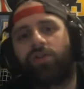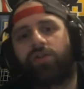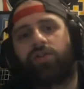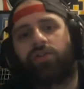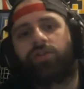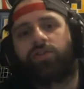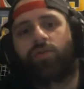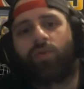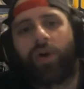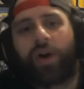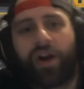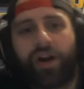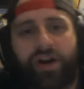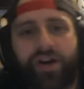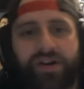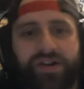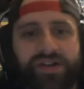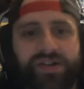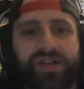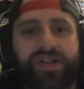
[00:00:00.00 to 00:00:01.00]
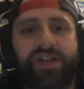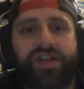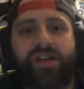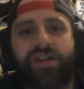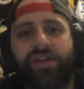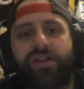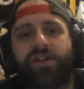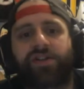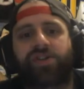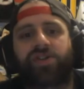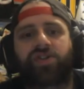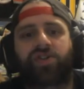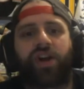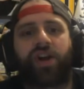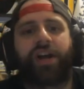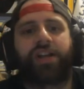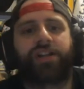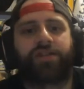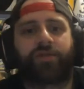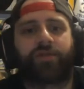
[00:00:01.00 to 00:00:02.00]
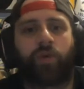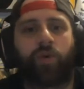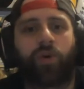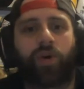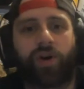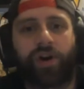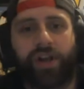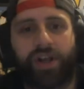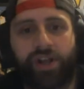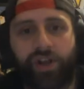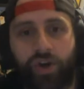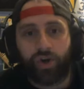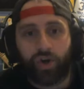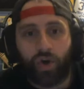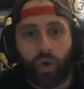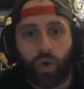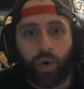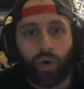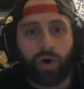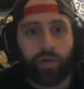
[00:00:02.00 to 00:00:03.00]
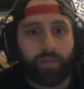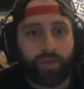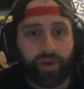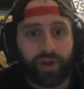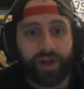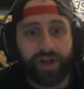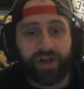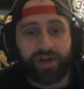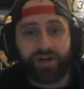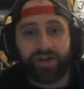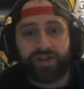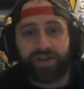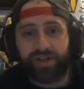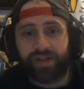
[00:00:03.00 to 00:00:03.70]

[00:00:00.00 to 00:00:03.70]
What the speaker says: you are seeing the strides forward in core players.